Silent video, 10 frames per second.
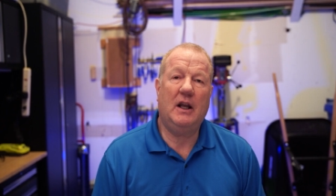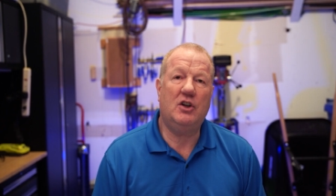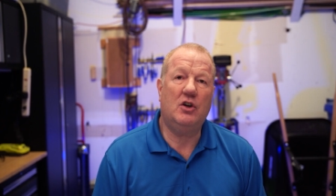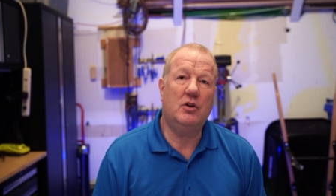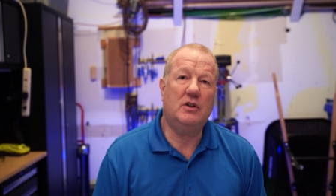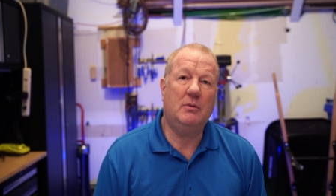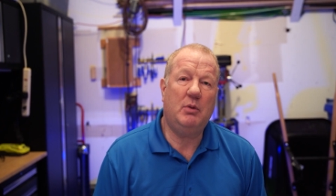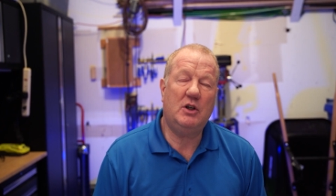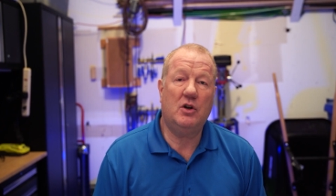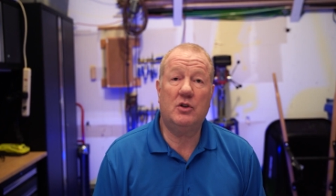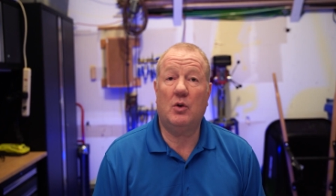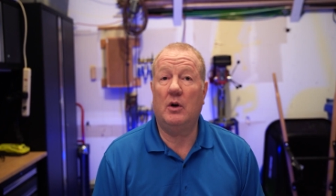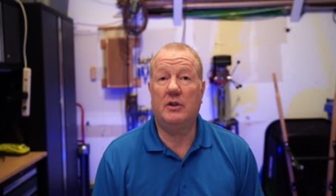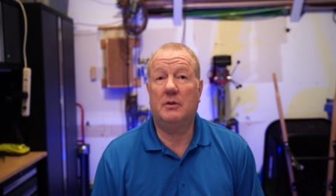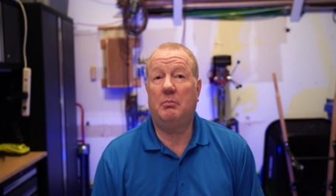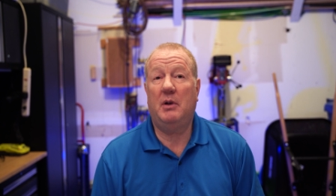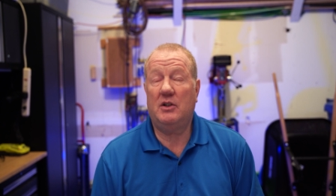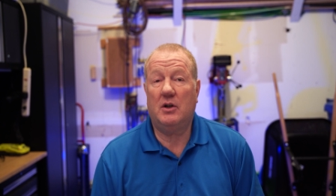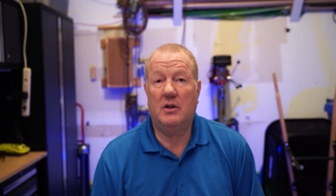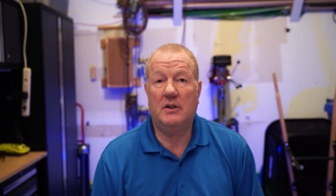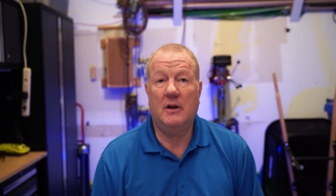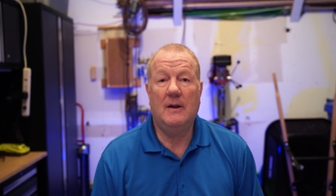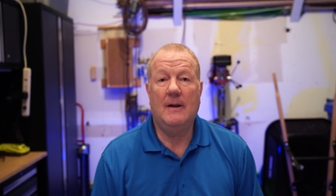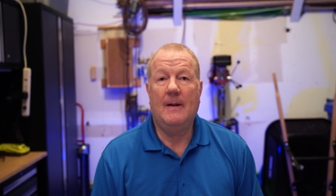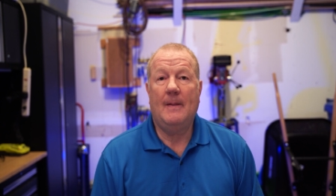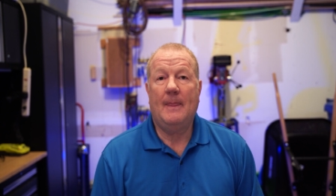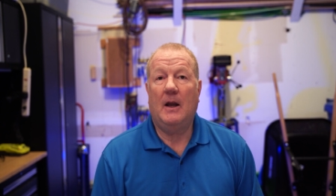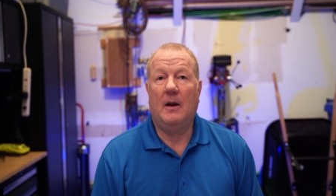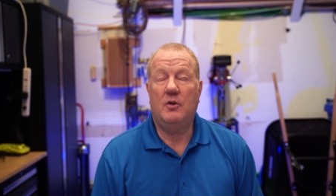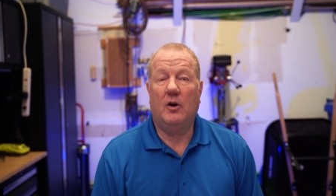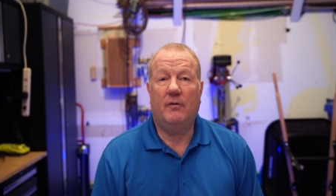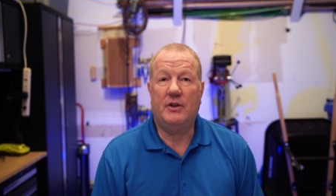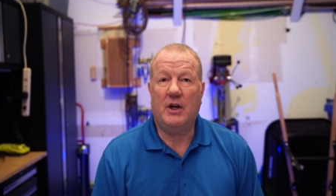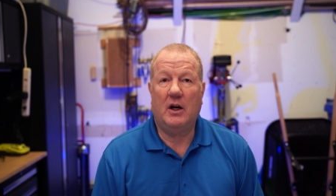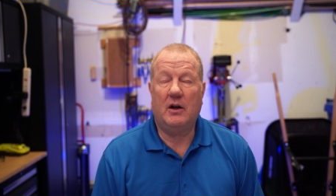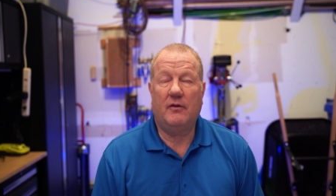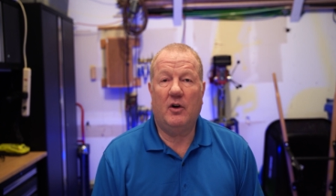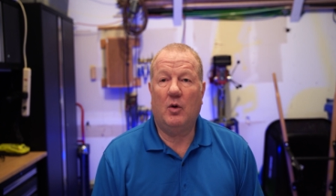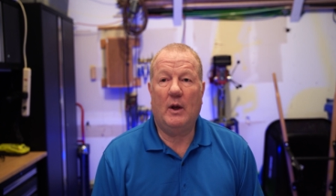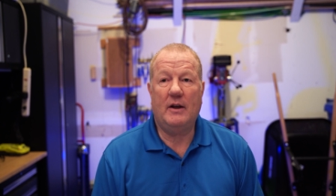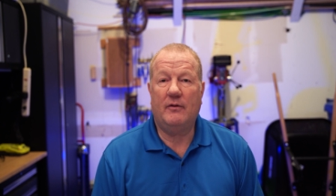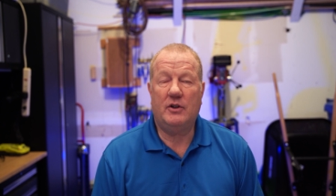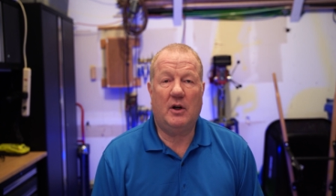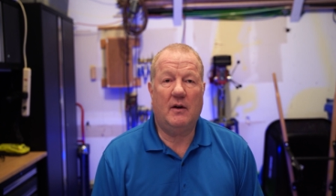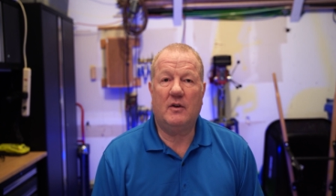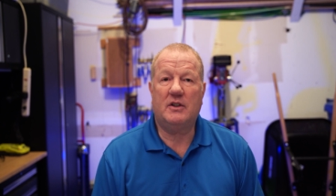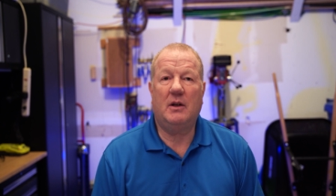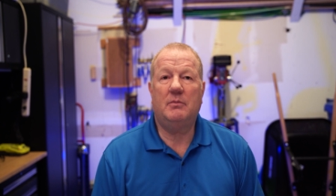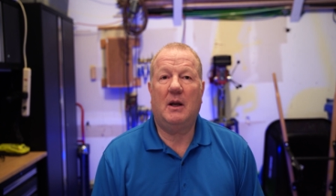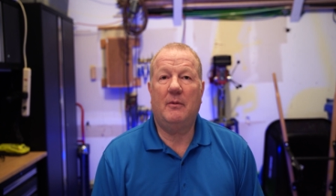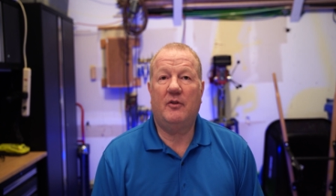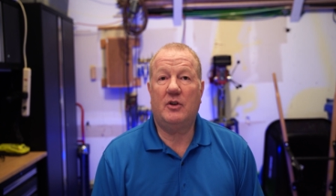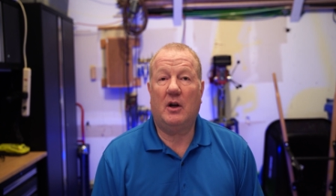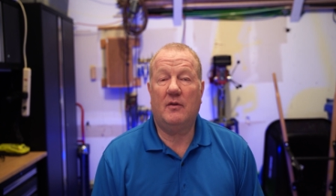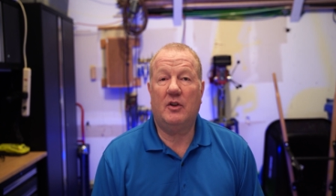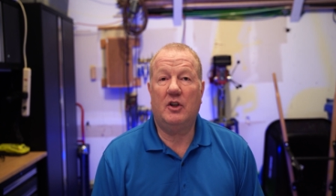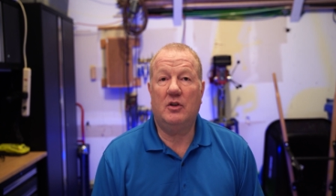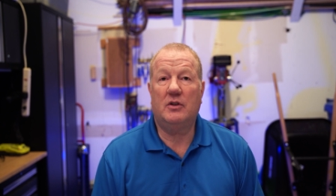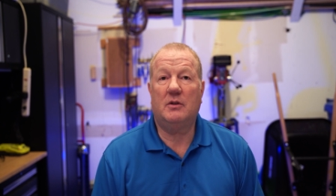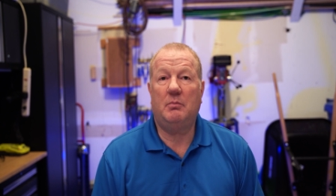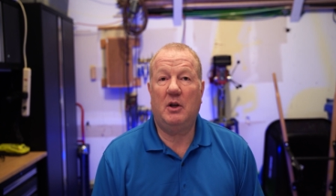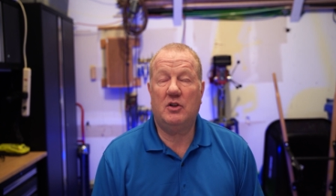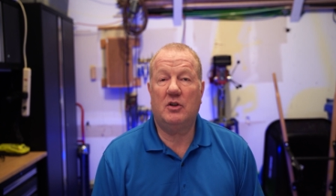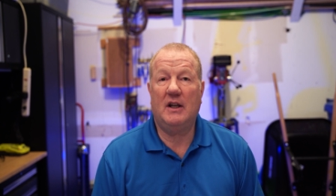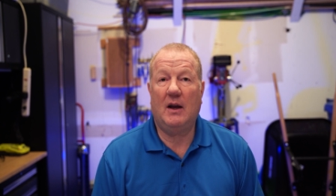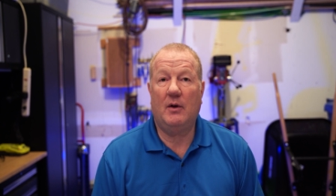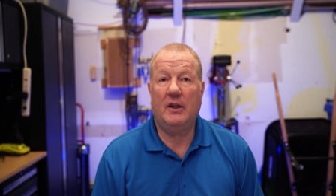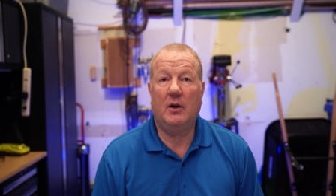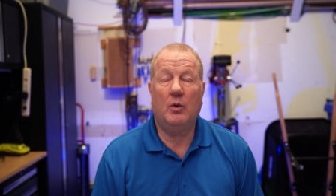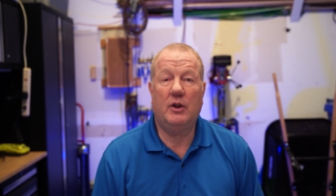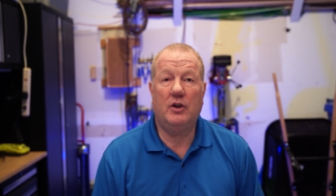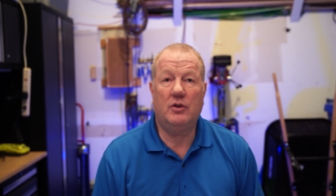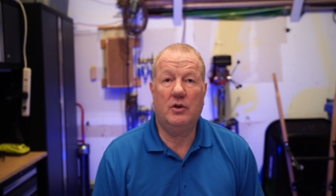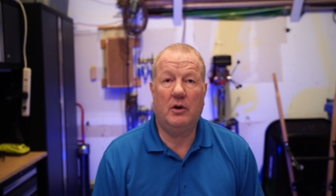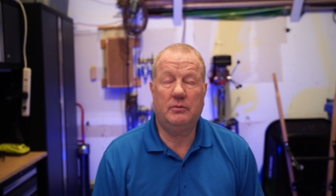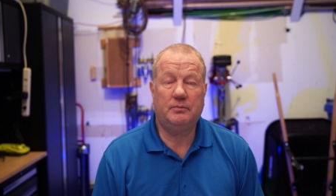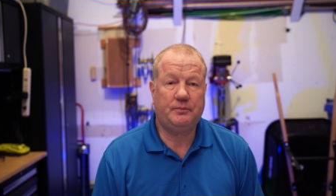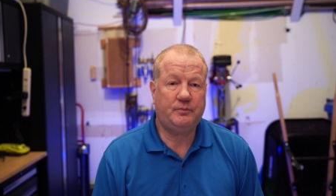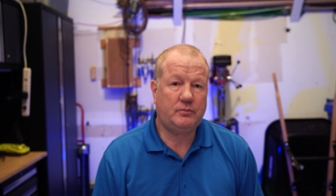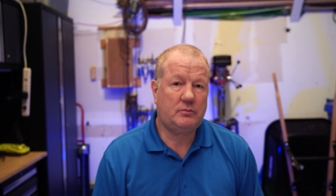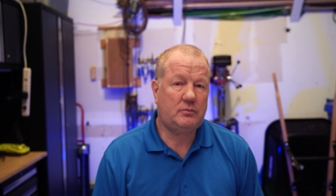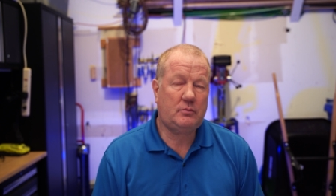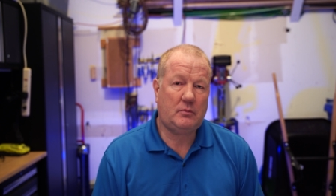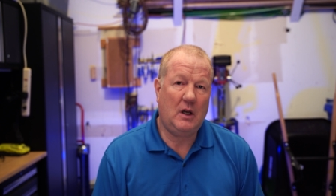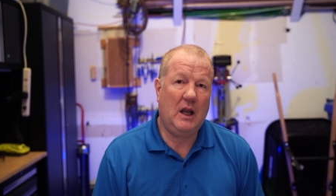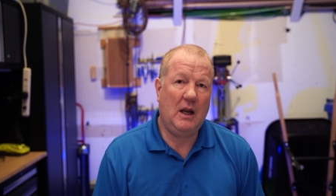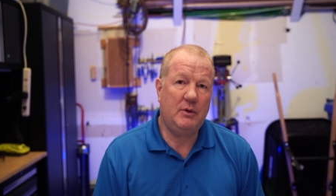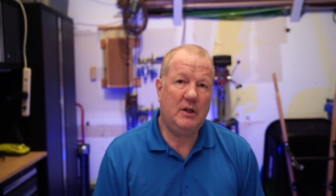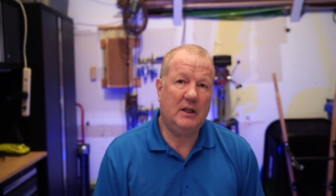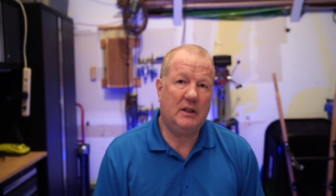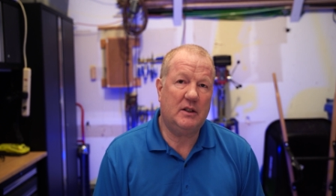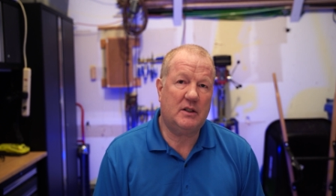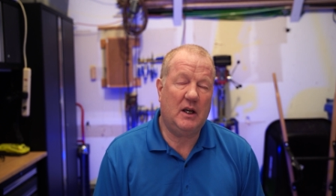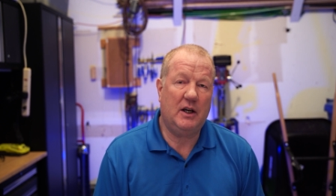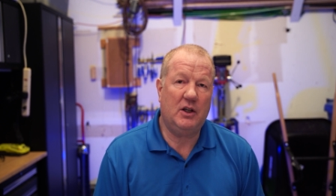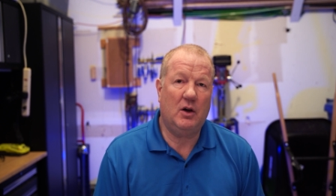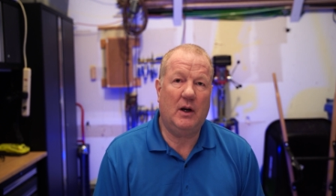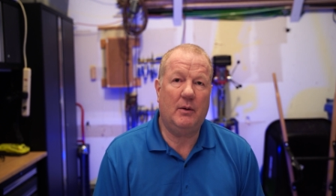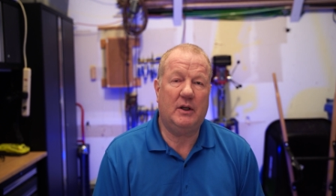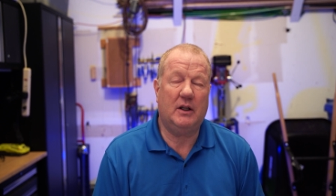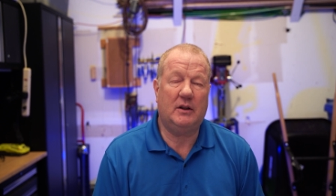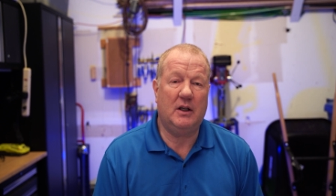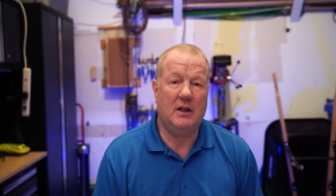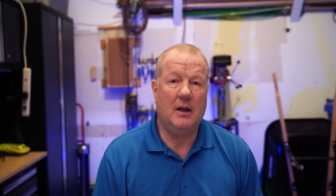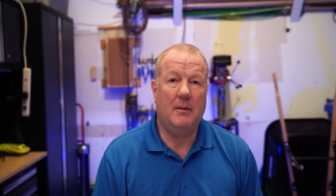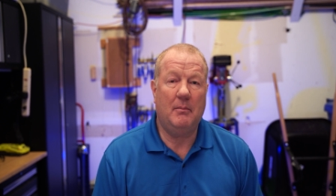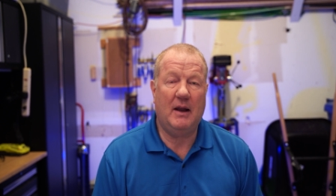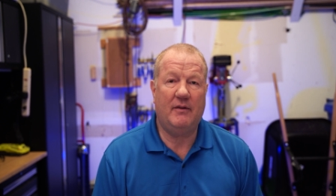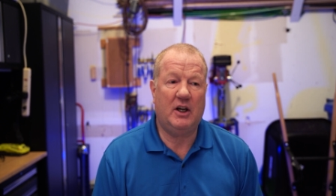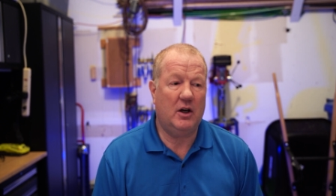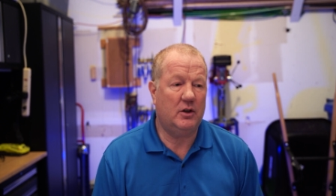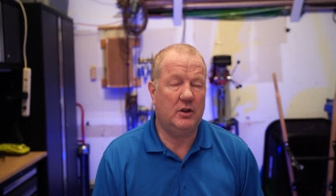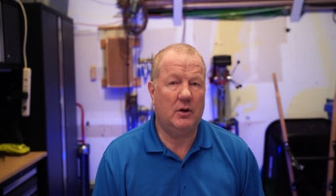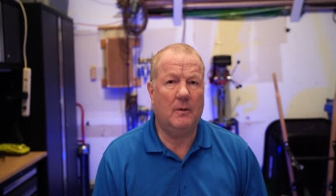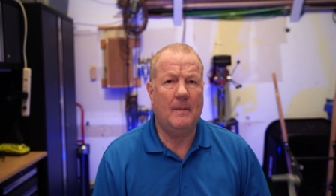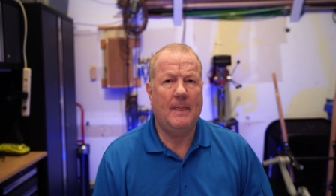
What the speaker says: and you're using pictures or just pictures, you're a photographer, a wedding photographer, some type of photographer that uses pictures now and then with your drone, I would not get the Skydio, I would get the Mavic Air 2.